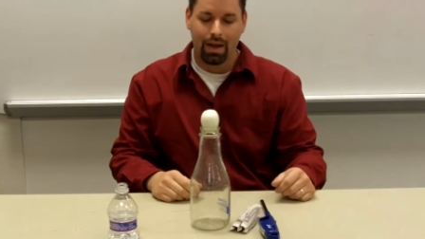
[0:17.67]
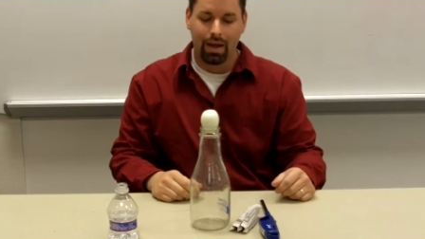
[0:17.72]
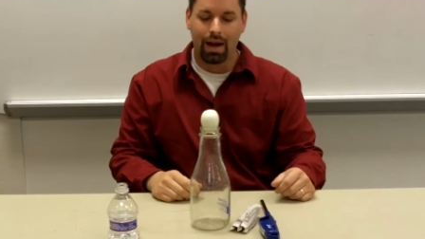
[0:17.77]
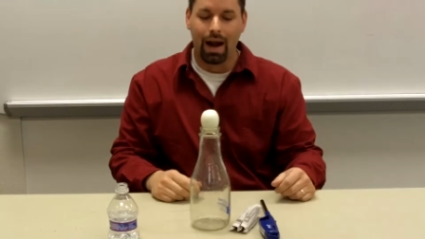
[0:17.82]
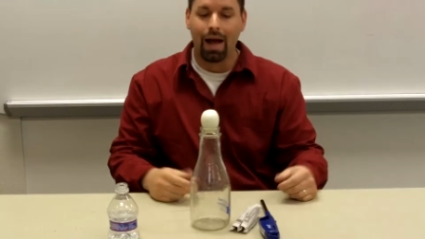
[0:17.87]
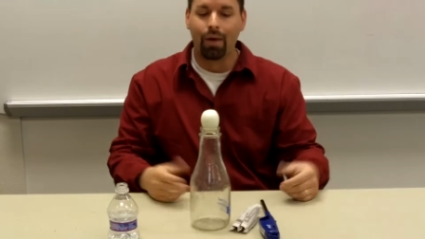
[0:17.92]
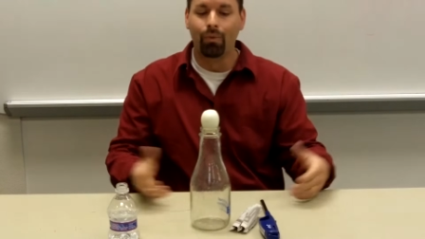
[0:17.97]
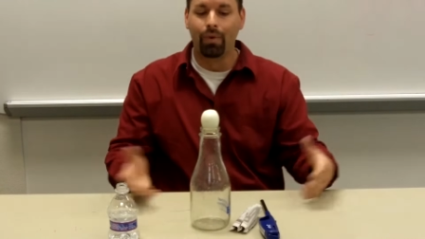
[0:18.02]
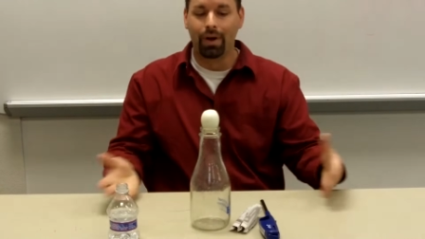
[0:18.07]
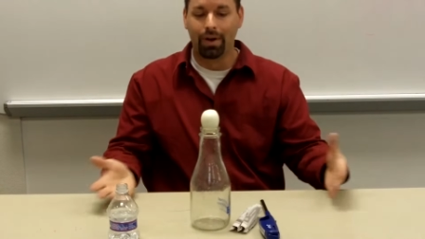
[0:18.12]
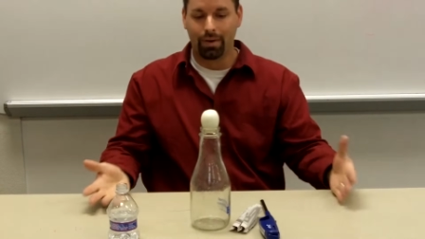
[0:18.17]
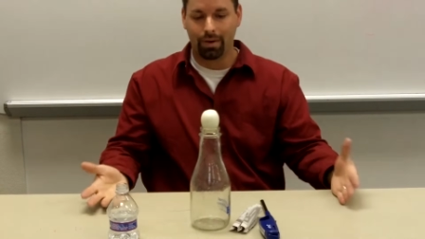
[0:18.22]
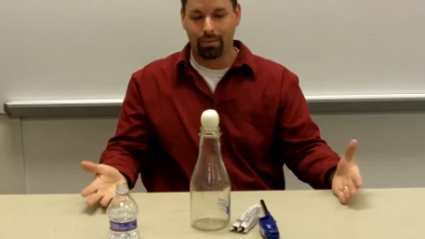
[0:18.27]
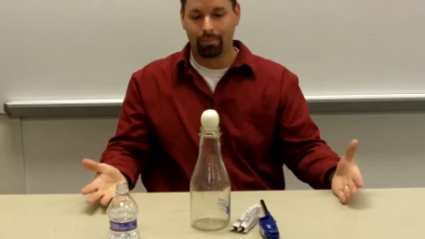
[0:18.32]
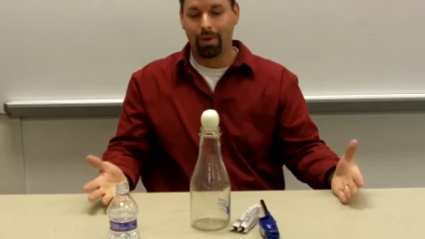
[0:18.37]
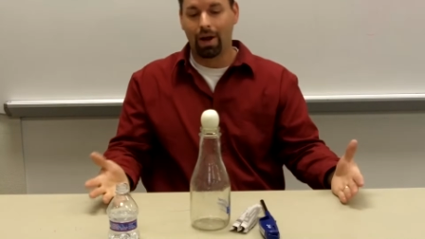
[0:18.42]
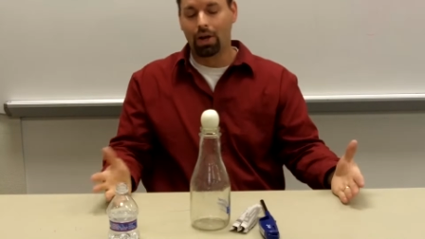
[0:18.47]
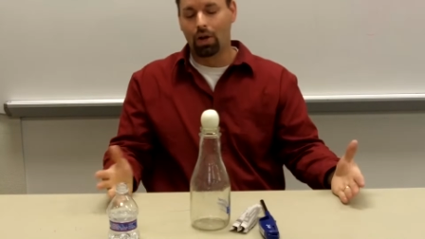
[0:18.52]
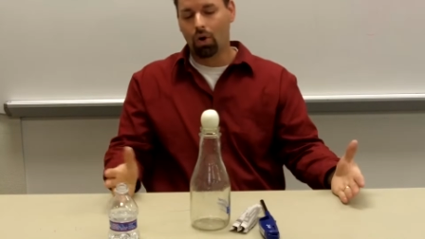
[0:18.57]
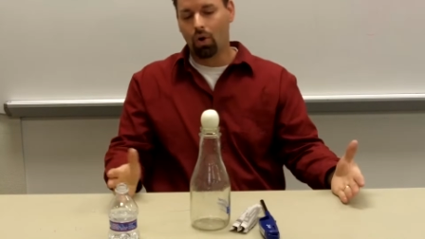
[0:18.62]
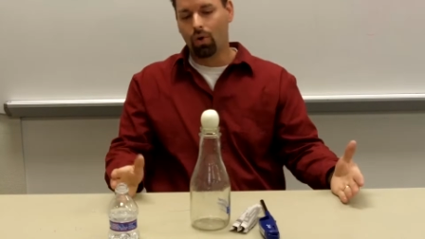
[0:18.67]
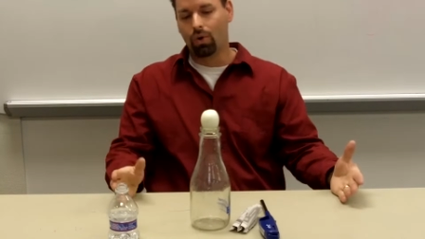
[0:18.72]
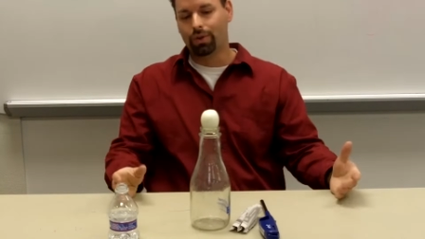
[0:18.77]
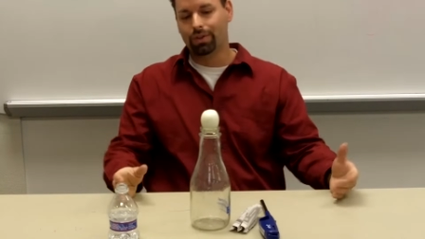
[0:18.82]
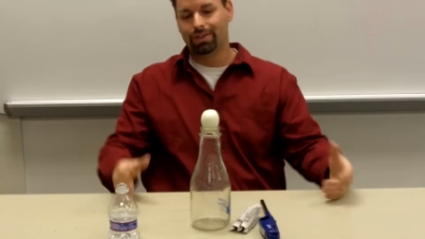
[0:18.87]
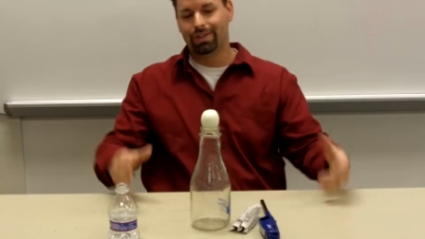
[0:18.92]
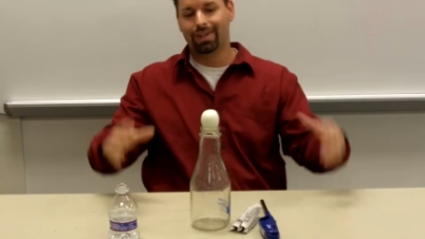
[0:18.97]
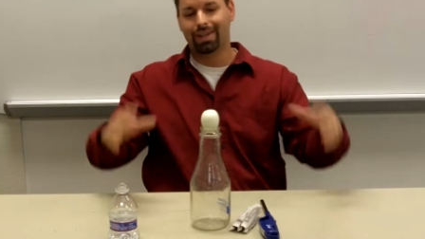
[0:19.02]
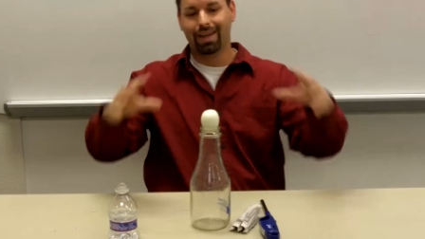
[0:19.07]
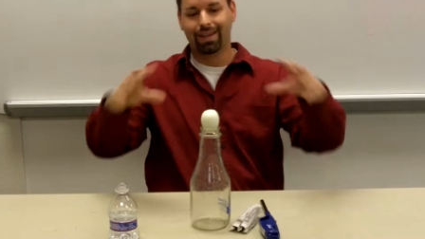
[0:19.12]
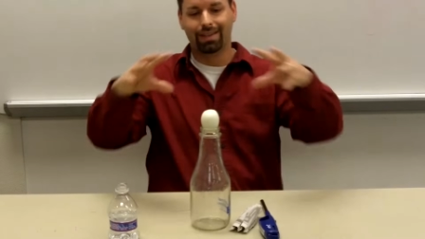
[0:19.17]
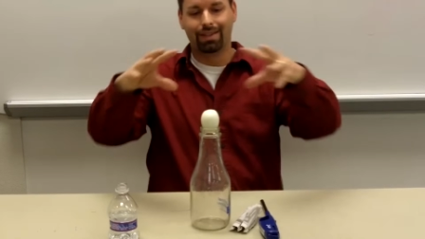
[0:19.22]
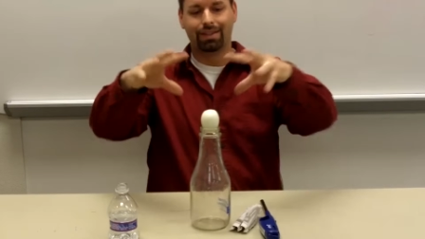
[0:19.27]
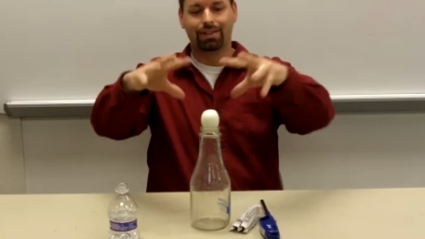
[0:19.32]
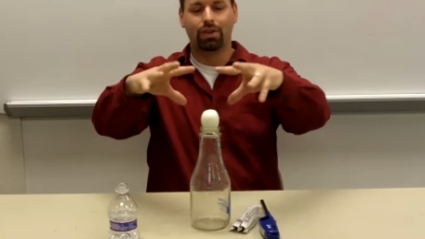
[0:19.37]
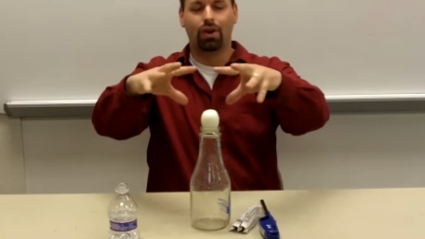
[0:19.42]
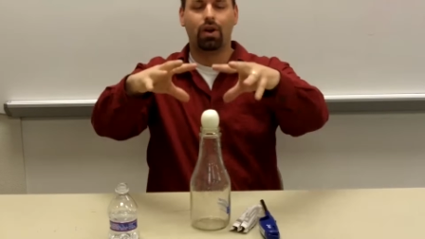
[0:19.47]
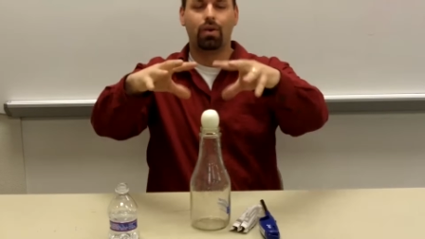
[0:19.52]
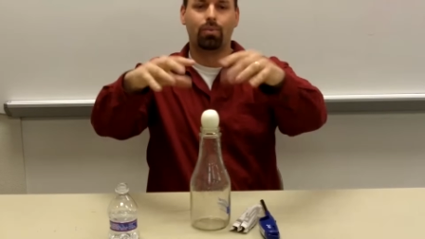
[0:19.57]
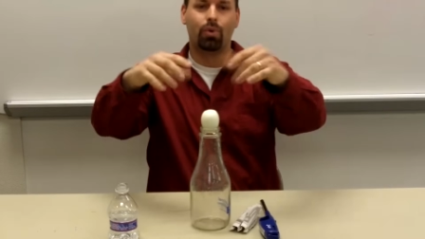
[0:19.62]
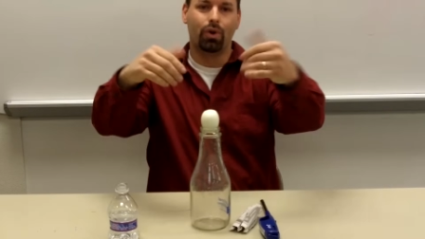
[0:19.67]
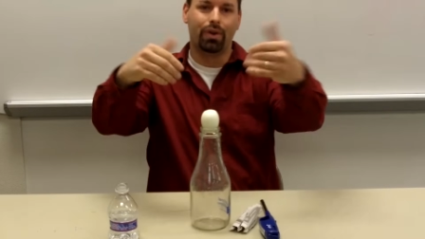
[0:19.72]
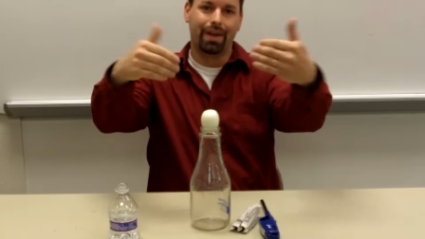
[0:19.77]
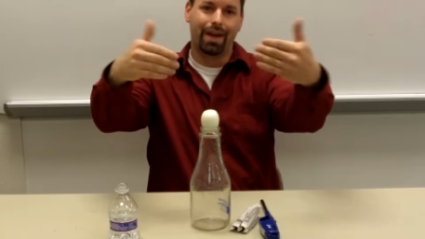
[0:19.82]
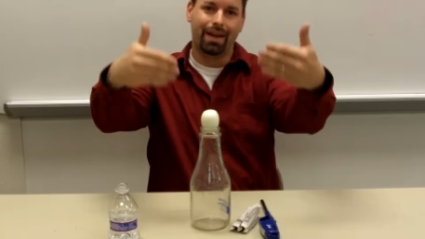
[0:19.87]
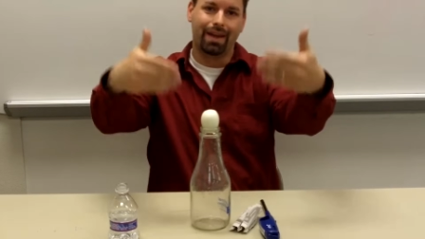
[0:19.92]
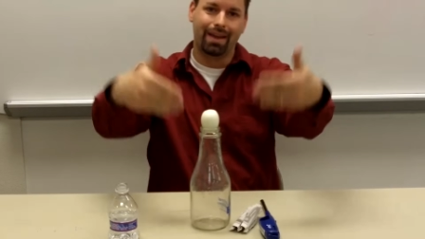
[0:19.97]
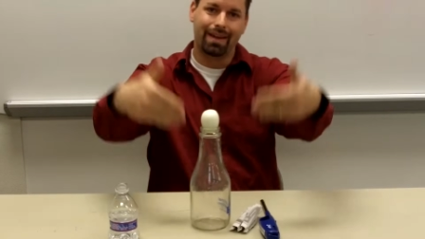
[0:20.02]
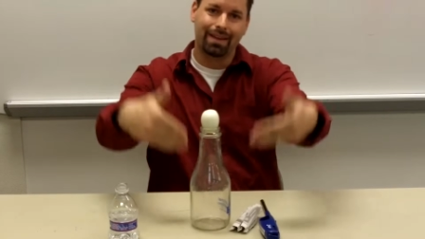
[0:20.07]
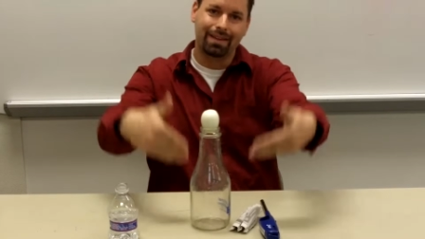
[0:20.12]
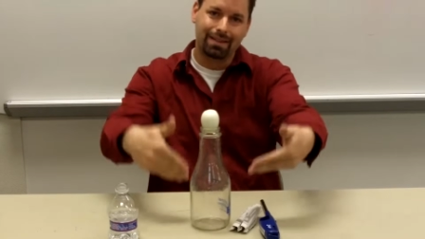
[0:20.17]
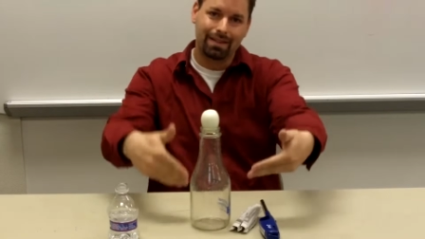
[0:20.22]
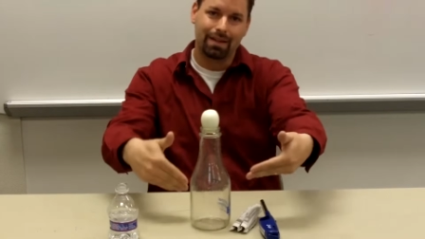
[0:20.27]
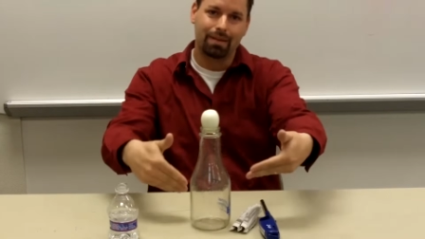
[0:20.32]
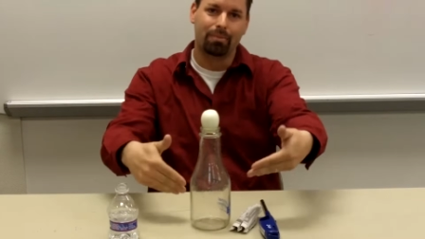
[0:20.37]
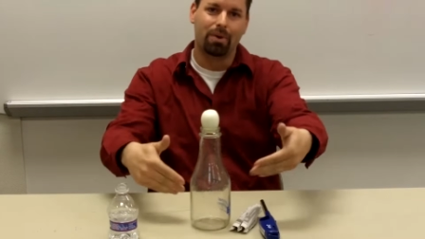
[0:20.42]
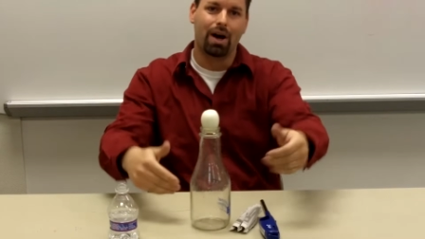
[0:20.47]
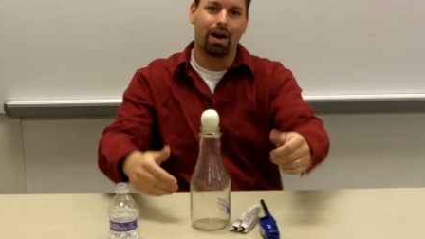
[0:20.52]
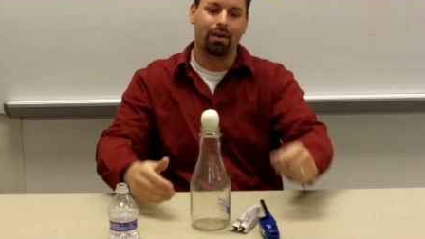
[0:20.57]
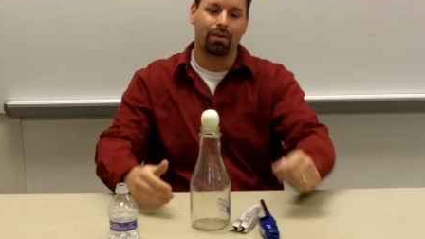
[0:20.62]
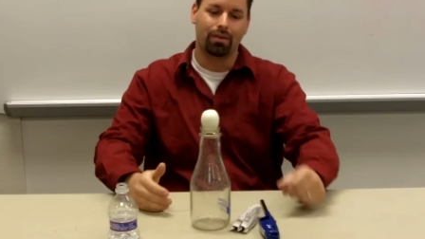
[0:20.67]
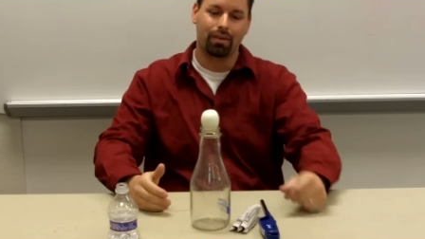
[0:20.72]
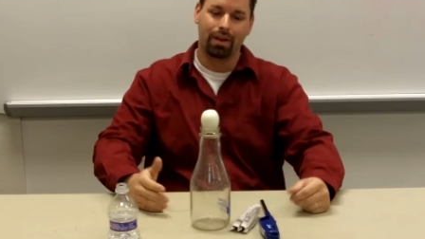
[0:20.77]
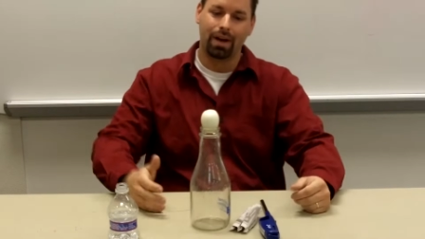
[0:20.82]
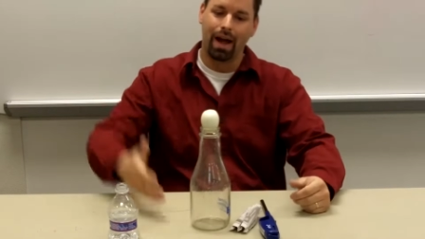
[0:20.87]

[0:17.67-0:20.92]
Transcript: And I want, my goal is to get this hard-boiled egg into the bottle.